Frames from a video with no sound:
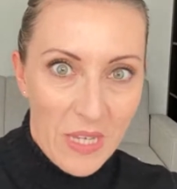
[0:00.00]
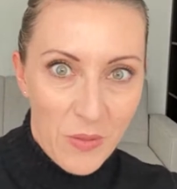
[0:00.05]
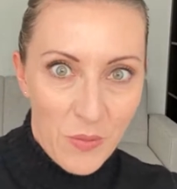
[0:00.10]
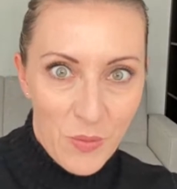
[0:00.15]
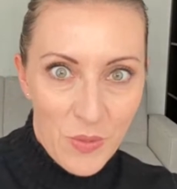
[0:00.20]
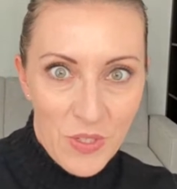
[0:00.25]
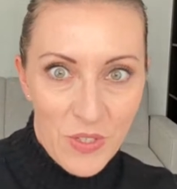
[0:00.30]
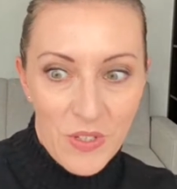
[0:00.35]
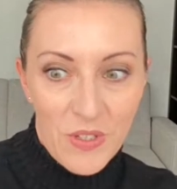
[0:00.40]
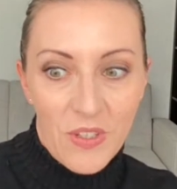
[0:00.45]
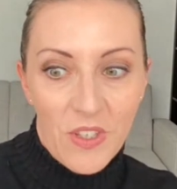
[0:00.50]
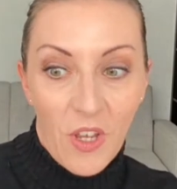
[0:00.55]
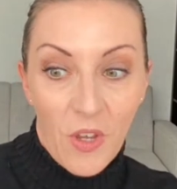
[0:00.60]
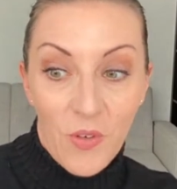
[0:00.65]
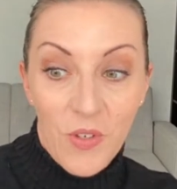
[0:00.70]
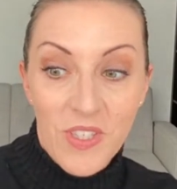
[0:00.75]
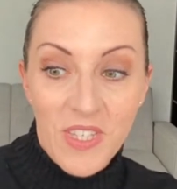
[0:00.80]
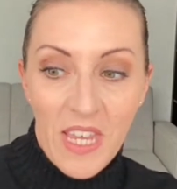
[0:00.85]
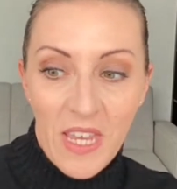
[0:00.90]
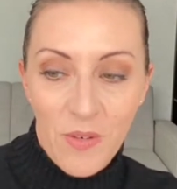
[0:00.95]
Edward,
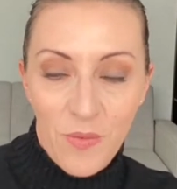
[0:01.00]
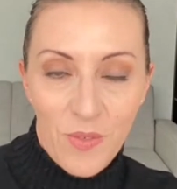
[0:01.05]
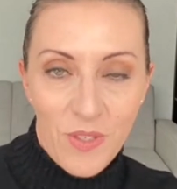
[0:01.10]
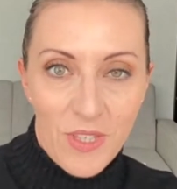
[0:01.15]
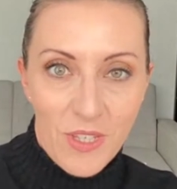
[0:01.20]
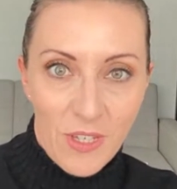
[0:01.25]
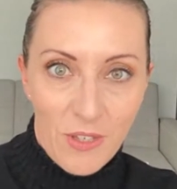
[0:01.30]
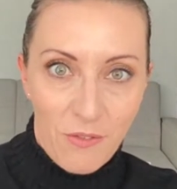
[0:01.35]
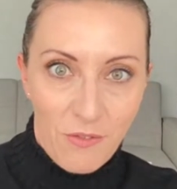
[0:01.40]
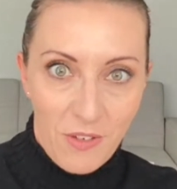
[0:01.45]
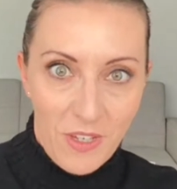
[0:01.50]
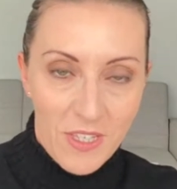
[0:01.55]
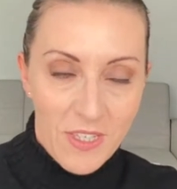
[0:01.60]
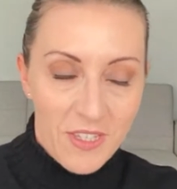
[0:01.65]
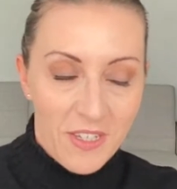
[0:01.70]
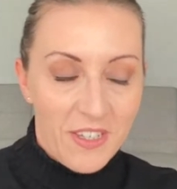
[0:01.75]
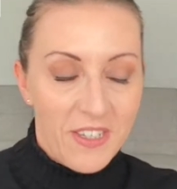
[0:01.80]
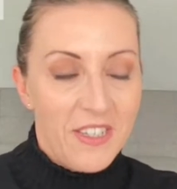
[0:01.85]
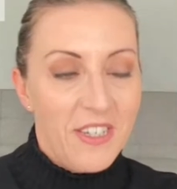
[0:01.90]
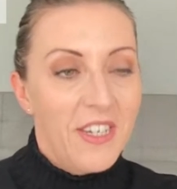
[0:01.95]
known as Edward the
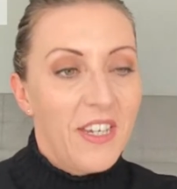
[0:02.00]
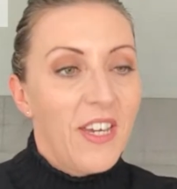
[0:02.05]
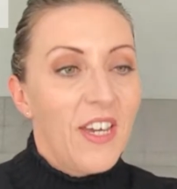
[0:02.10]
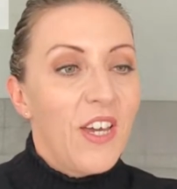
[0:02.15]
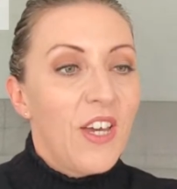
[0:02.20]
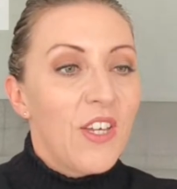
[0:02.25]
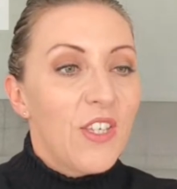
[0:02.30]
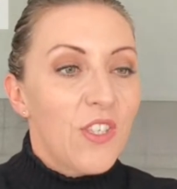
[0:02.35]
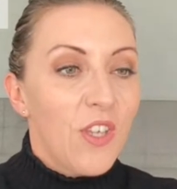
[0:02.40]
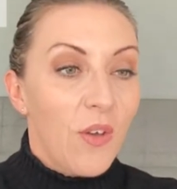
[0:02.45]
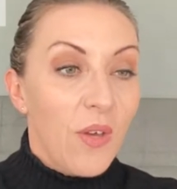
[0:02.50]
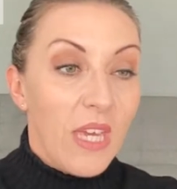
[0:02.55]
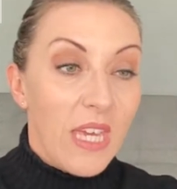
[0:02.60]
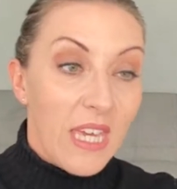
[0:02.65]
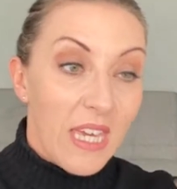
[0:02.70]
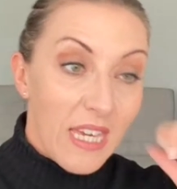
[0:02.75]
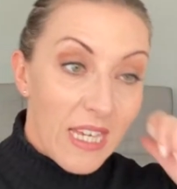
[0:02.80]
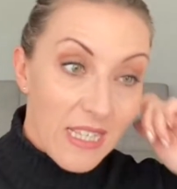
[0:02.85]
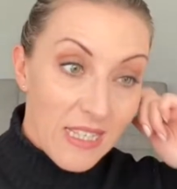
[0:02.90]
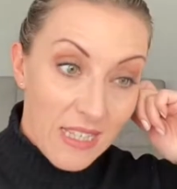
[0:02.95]
Confessor. So
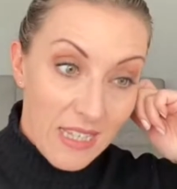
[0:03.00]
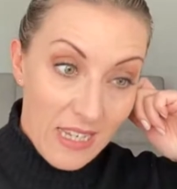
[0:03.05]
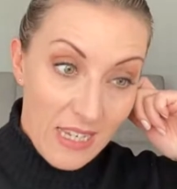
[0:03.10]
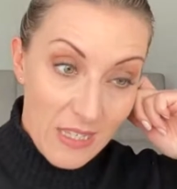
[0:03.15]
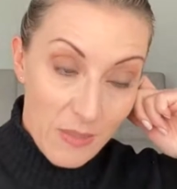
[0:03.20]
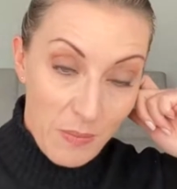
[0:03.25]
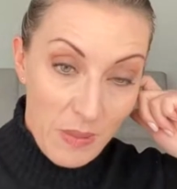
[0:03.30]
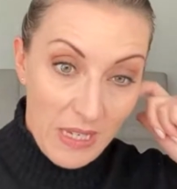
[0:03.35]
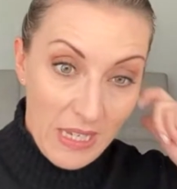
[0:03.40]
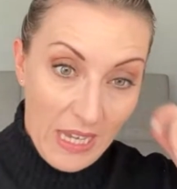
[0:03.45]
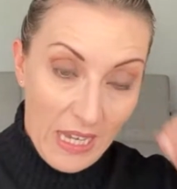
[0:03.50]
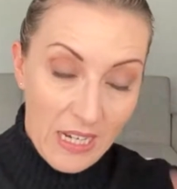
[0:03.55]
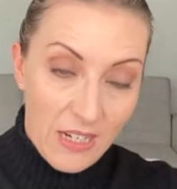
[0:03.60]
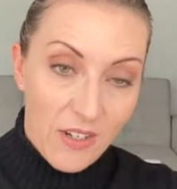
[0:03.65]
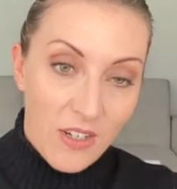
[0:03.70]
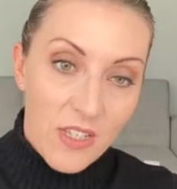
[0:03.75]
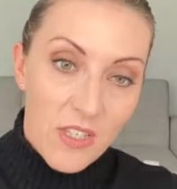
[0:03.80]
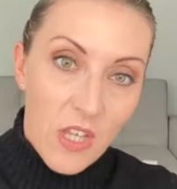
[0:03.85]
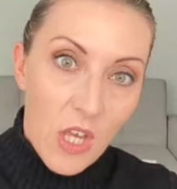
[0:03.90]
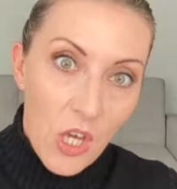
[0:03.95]
he's been
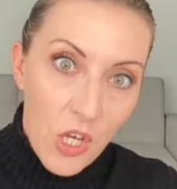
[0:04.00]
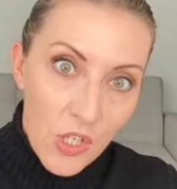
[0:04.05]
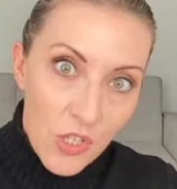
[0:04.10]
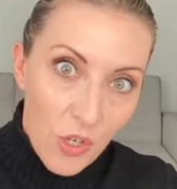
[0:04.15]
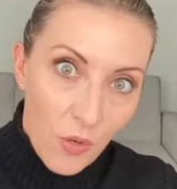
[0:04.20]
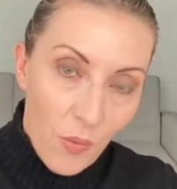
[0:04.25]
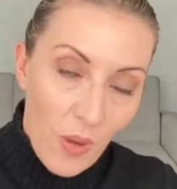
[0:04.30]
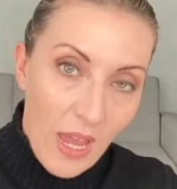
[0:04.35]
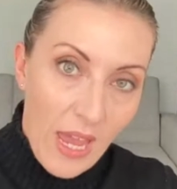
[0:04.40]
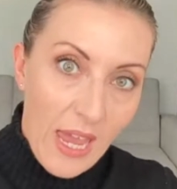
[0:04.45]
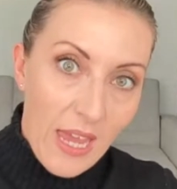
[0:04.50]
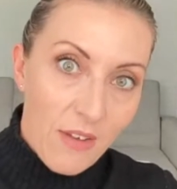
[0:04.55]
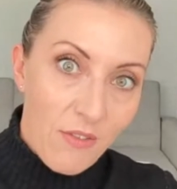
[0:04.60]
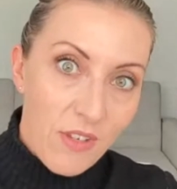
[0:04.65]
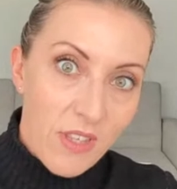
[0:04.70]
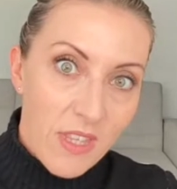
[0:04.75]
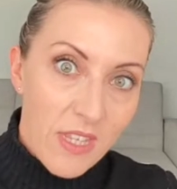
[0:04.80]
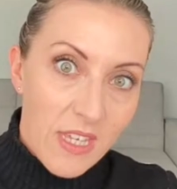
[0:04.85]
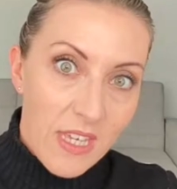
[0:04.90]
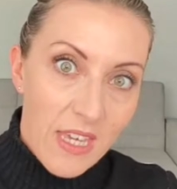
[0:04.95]
canonized. So
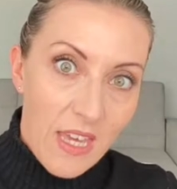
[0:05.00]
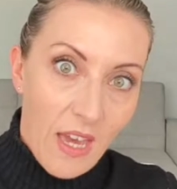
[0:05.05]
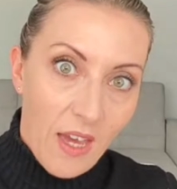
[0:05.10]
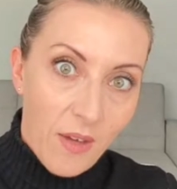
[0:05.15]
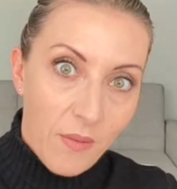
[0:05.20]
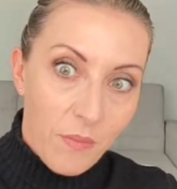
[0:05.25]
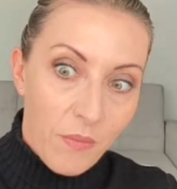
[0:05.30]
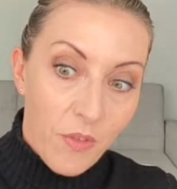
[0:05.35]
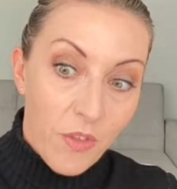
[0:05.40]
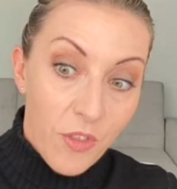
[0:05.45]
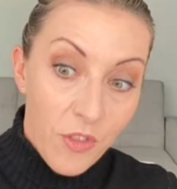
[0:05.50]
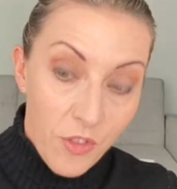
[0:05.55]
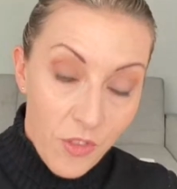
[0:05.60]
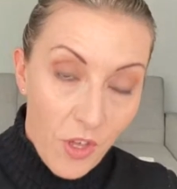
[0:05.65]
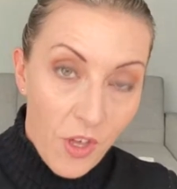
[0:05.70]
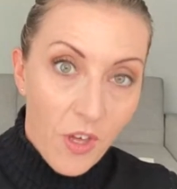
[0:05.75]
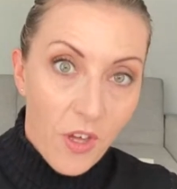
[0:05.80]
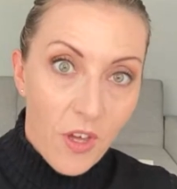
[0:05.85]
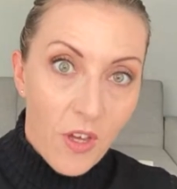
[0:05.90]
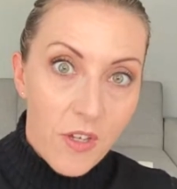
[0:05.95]
Henry the
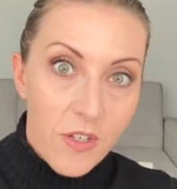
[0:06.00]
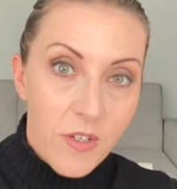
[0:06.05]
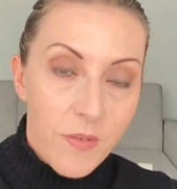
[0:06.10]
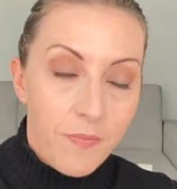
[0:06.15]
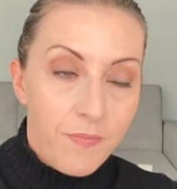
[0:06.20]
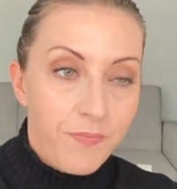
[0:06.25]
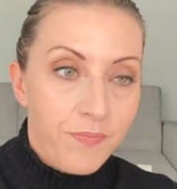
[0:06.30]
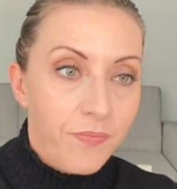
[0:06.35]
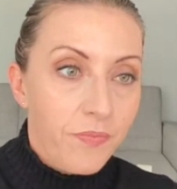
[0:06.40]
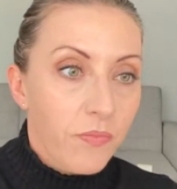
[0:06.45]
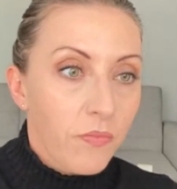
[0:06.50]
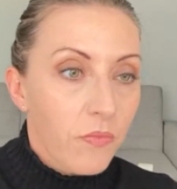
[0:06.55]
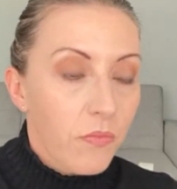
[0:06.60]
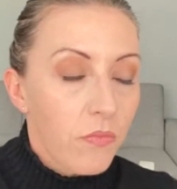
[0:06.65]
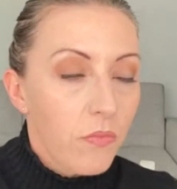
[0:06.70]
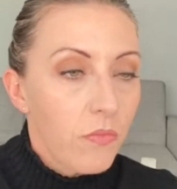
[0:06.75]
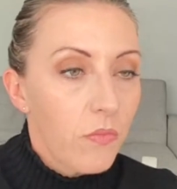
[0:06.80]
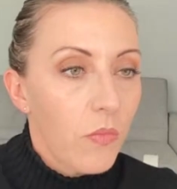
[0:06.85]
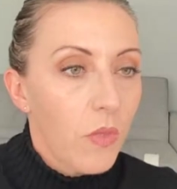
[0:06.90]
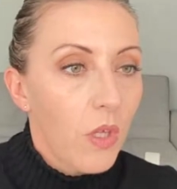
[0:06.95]
Third,
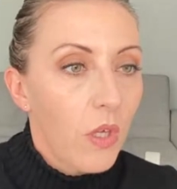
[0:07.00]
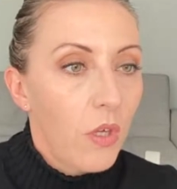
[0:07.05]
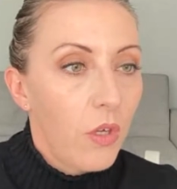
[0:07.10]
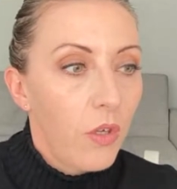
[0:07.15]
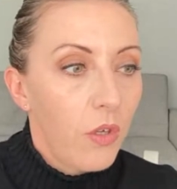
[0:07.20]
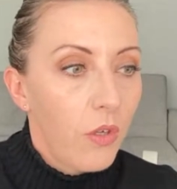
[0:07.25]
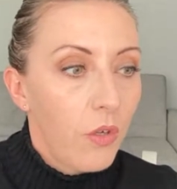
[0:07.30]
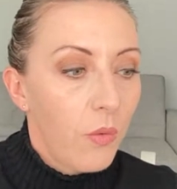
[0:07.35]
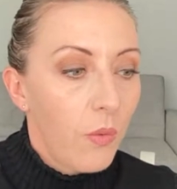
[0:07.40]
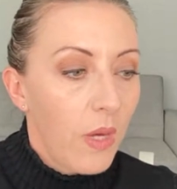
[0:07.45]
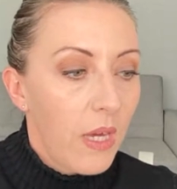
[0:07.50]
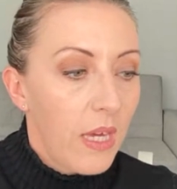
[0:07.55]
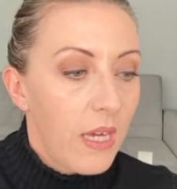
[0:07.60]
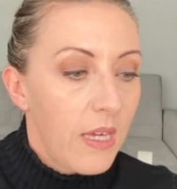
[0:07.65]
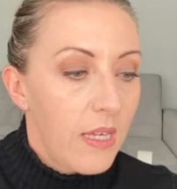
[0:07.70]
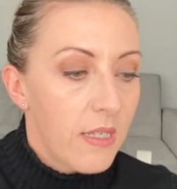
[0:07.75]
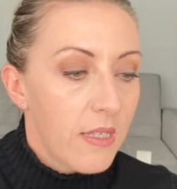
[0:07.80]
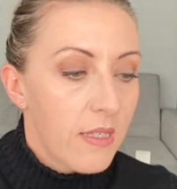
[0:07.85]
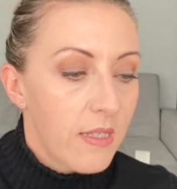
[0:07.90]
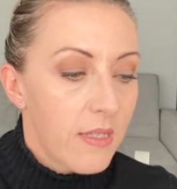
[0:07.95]
who
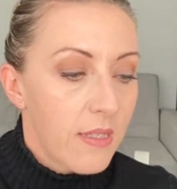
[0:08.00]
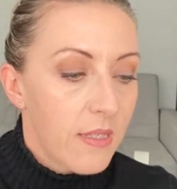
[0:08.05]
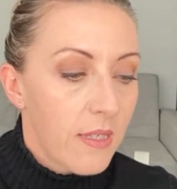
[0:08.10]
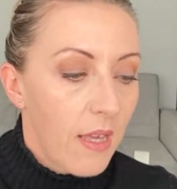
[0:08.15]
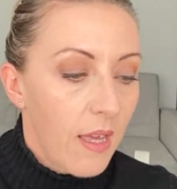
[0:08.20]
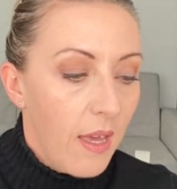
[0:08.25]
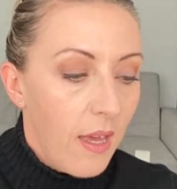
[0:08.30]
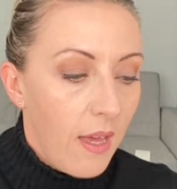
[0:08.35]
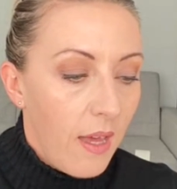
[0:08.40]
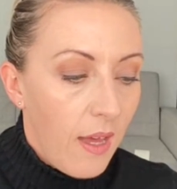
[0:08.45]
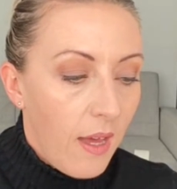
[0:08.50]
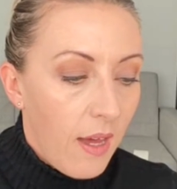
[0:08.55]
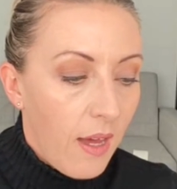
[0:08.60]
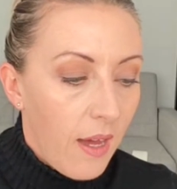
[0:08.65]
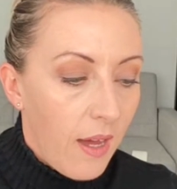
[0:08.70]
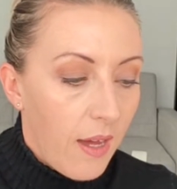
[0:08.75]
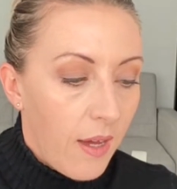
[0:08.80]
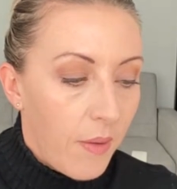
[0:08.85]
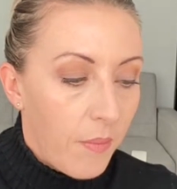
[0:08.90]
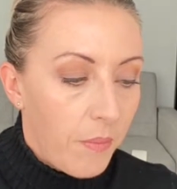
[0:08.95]
is
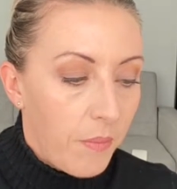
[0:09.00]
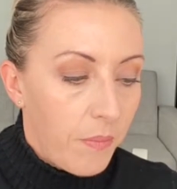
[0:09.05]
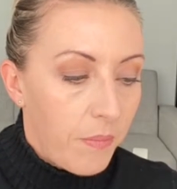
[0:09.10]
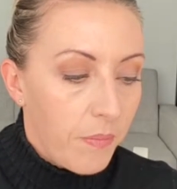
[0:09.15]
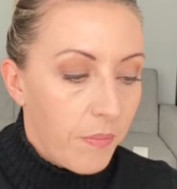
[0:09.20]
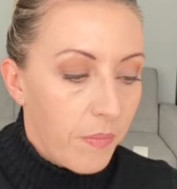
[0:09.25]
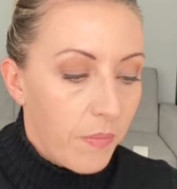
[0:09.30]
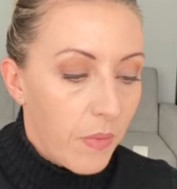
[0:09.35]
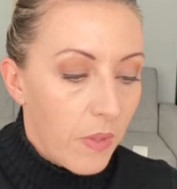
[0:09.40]
he